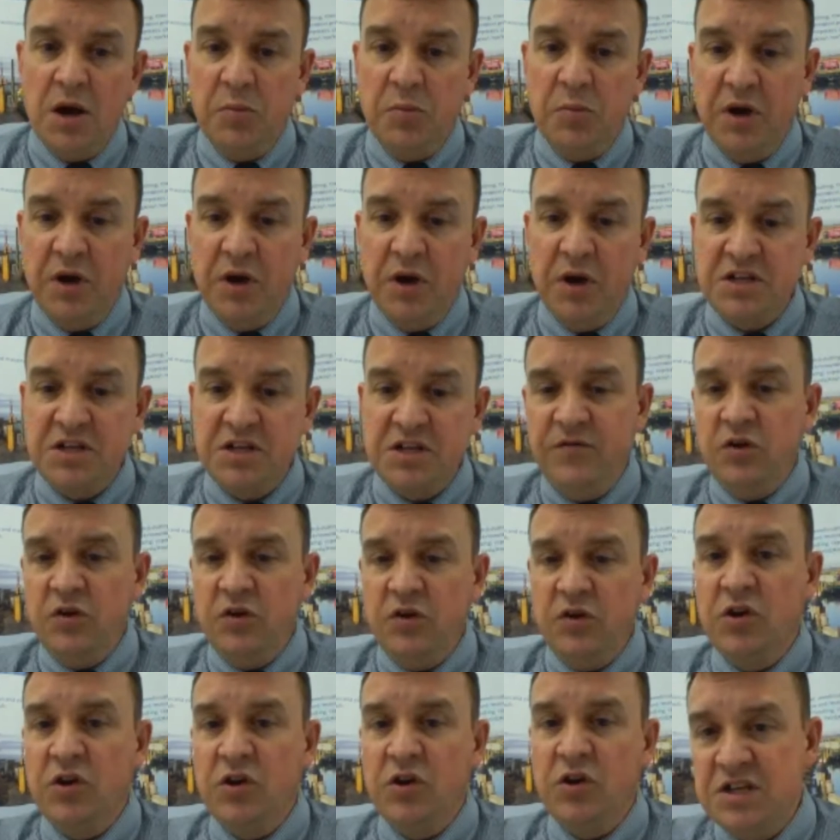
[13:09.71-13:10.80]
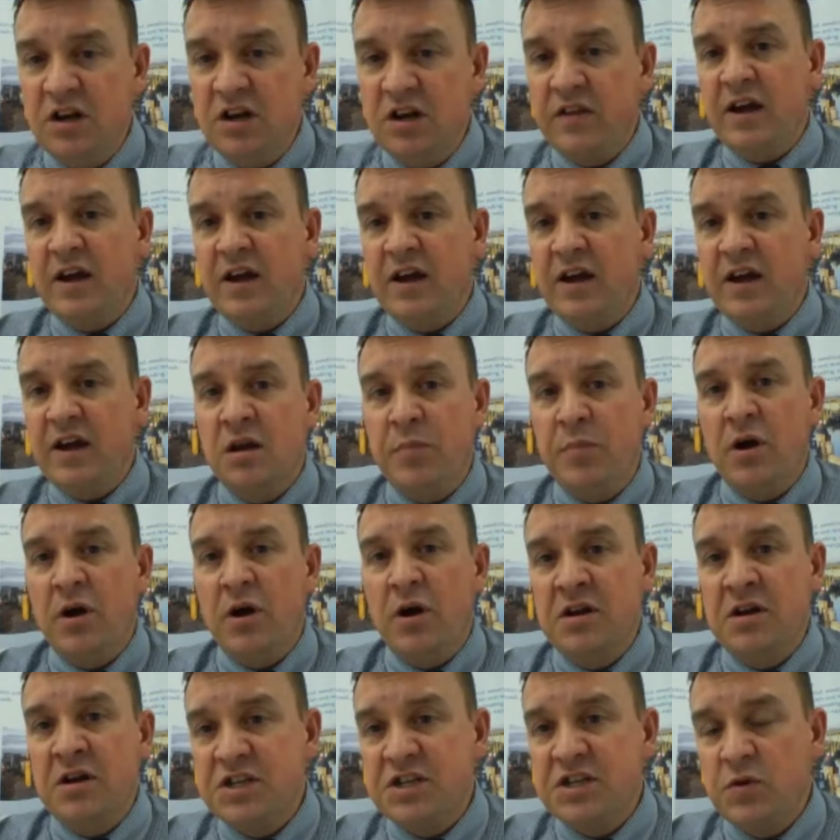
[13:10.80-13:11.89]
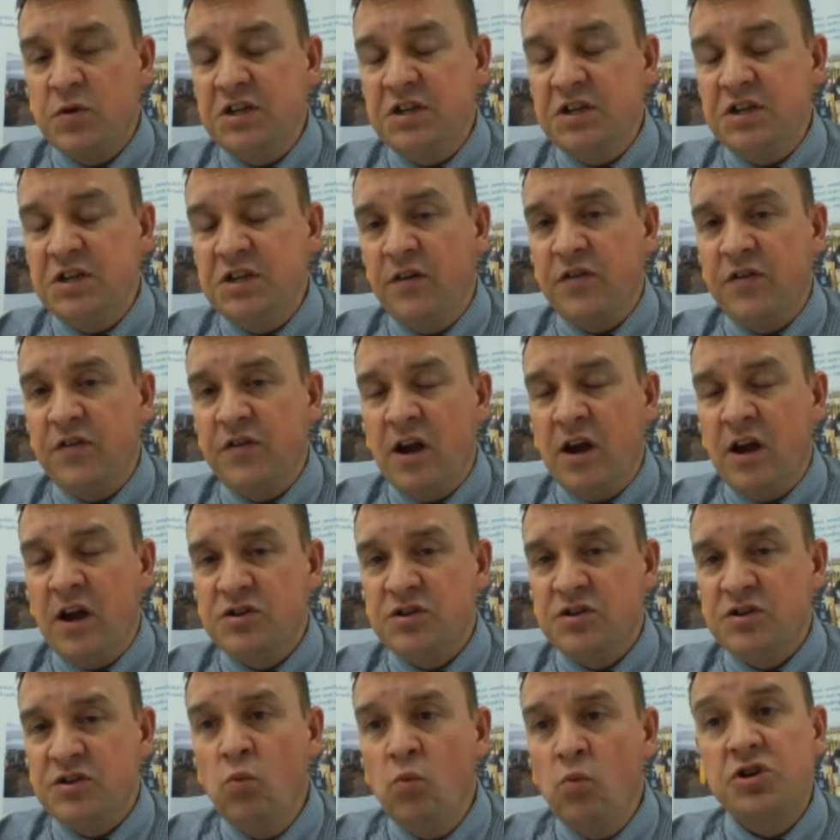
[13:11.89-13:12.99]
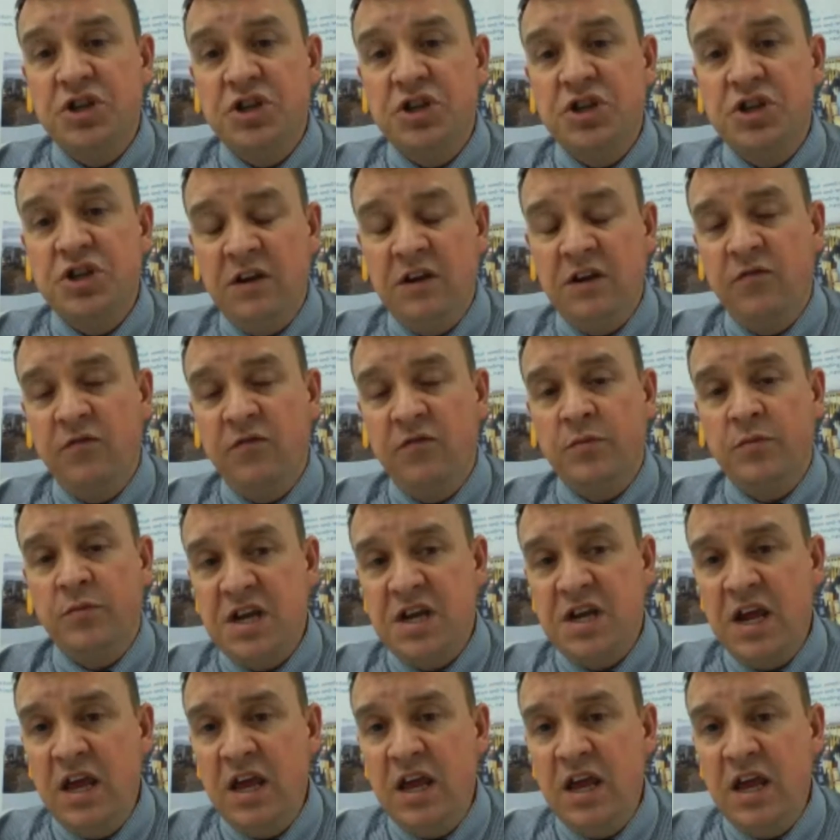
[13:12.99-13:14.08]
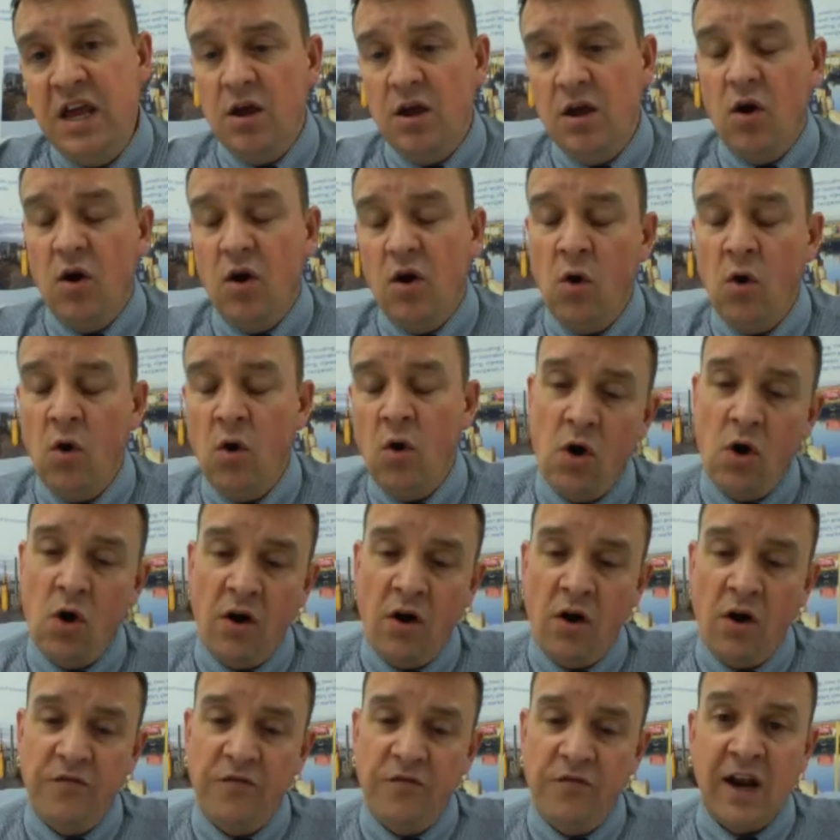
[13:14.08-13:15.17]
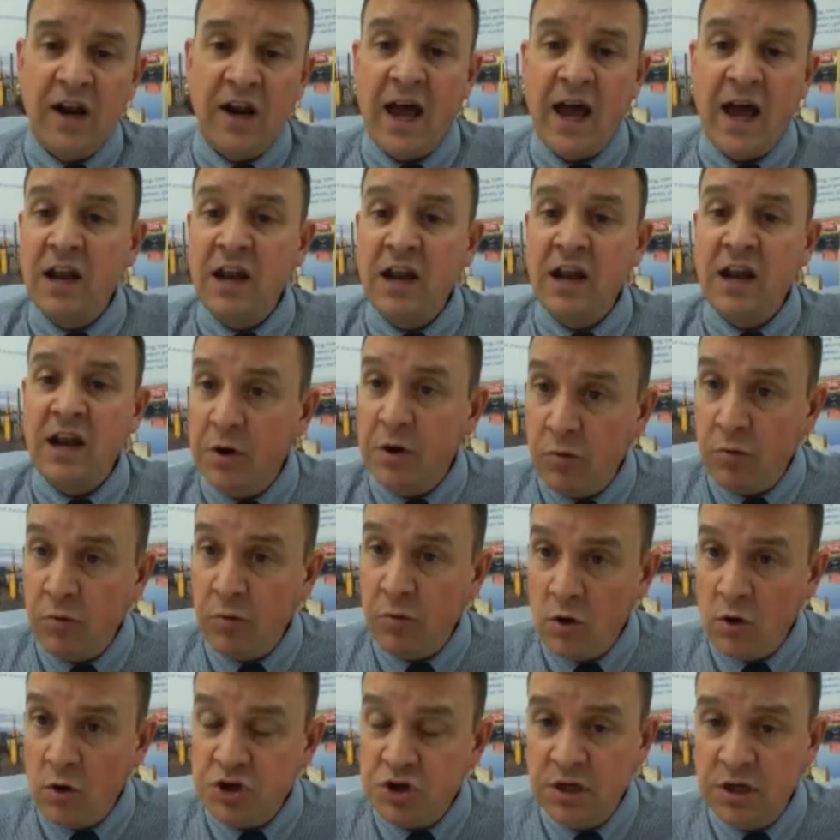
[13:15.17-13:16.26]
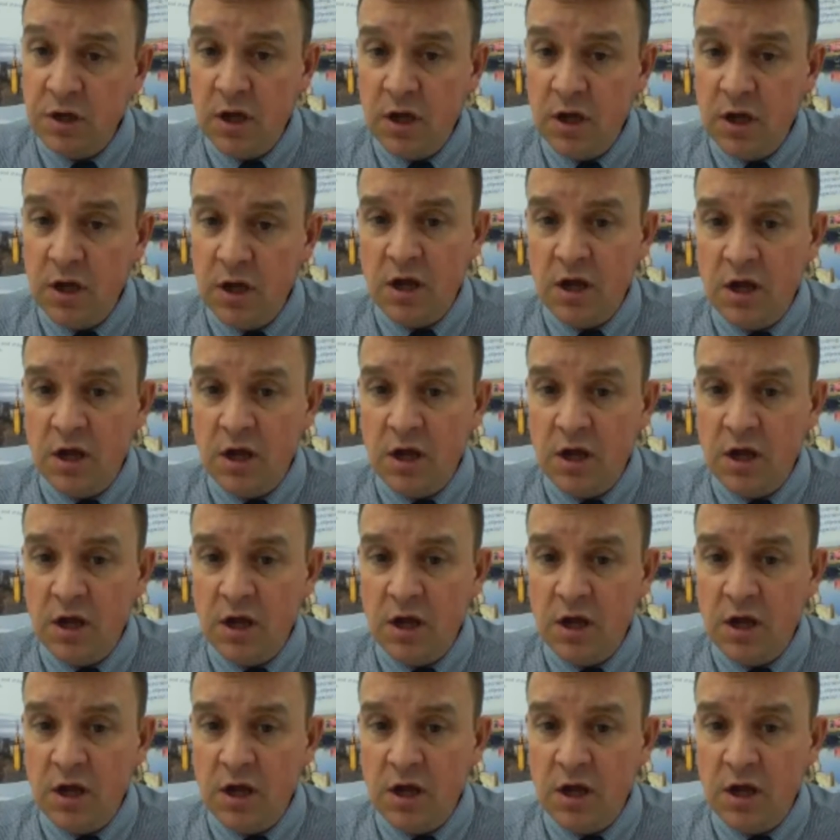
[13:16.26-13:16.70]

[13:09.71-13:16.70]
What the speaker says: but if you consider that about another 25,000 washes in from the sea or off the land from erosion,